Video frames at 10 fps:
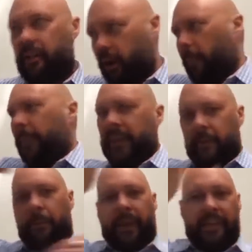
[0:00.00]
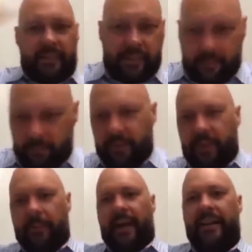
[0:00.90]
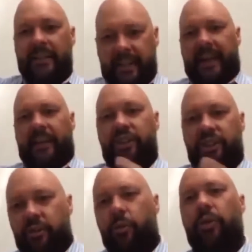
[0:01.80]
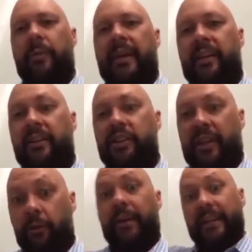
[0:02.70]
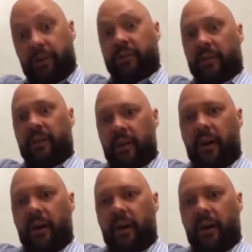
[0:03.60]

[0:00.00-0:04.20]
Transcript: copying and pasting all the commands, and actually just automating the generation